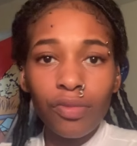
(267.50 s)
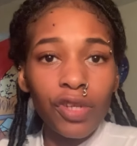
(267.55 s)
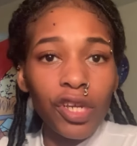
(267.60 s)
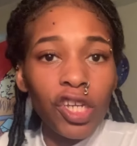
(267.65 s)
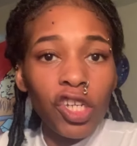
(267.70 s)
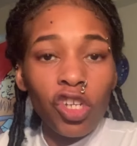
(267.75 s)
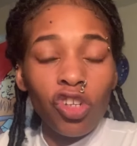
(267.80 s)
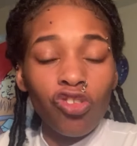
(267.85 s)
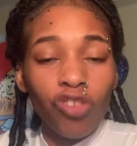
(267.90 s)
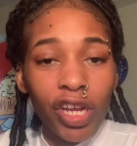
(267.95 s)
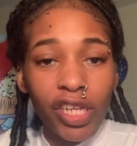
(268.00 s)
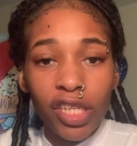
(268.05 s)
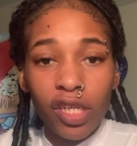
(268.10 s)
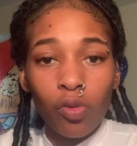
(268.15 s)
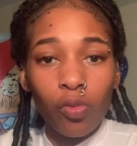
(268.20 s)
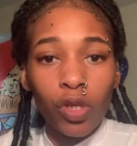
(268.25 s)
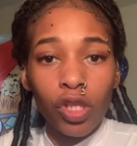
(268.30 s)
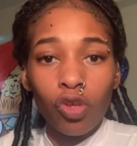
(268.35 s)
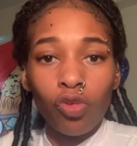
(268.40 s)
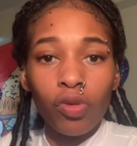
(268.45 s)

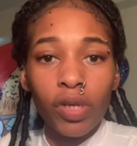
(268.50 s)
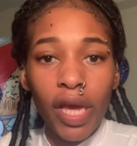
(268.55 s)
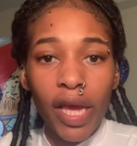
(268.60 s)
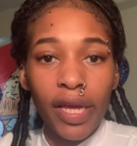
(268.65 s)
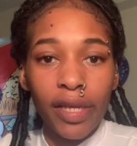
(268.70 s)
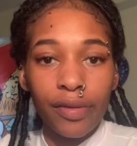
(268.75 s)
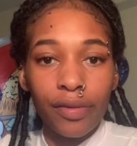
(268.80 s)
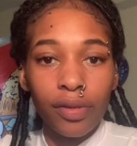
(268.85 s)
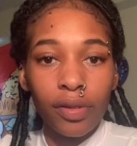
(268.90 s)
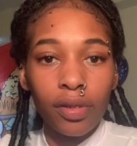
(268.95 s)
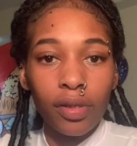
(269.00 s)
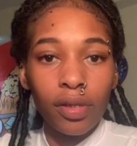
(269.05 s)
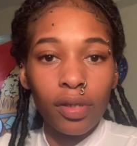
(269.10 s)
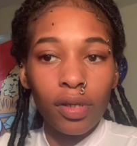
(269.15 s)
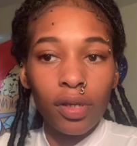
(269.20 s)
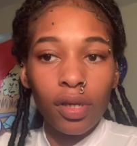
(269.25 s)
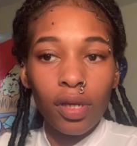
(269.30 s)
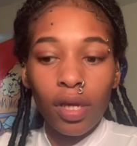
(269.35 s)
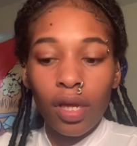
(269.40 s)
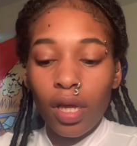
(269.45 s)
stretching when you can,
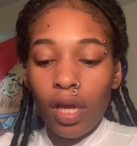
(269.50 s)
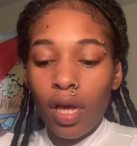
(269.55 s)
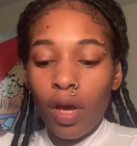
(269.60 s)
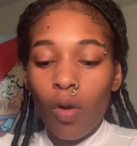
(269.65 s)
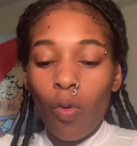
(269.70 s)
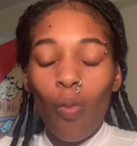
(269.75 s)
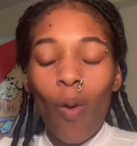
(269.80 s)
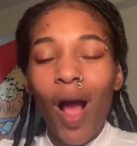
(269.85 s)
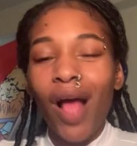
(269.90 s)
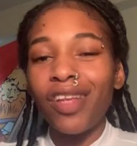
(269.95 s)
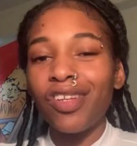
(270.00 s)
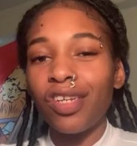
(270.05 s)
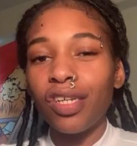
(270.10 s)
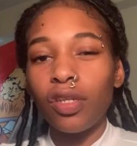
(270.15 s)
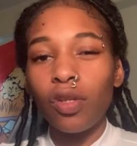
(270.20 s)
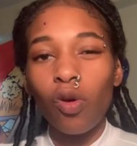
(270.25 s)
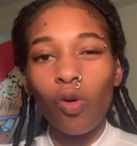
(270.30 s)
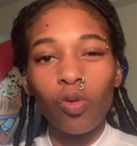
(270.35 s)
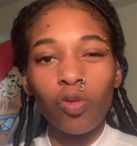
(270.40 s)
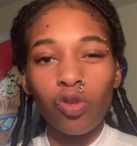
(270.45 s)

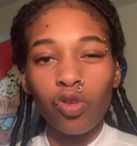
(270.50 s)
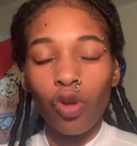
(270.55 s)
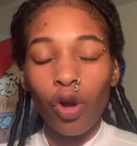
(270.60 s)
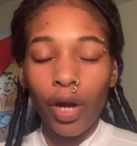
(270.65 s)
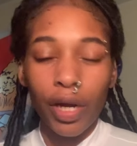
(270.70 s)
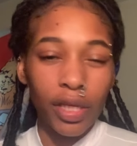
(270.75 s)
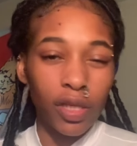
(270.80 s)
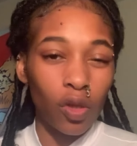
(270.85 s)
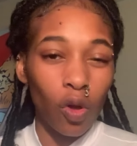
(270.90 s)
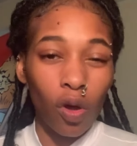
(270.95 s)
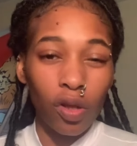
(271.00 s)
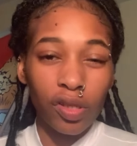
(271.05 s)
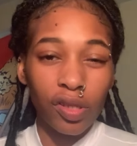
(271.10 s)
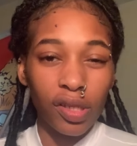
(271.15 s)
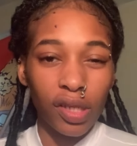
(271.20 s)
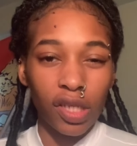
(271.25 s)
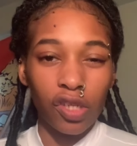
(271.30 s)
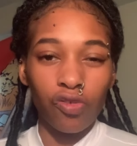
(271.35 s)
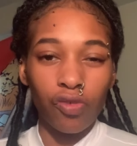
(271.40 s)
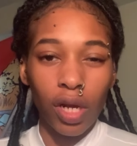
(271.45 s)
watching those dark thoughts
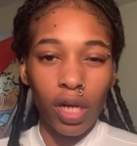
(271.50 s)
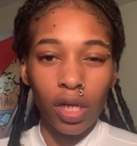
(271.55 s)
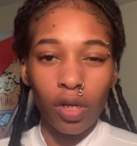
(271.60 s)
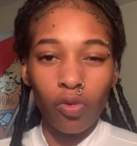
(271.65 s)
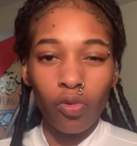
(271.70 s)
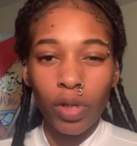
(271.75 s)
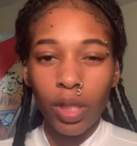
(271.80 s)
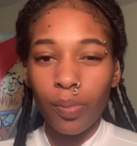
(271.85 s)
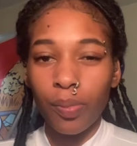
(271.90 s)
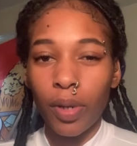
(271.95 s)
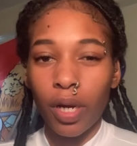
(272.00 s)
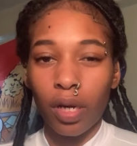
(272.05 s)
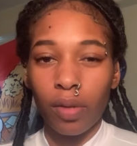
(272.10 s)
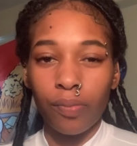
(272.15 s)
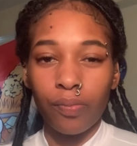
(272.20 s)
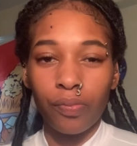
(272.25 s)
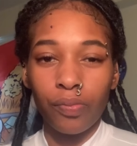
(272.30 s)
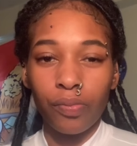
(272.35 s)
that try to creep up.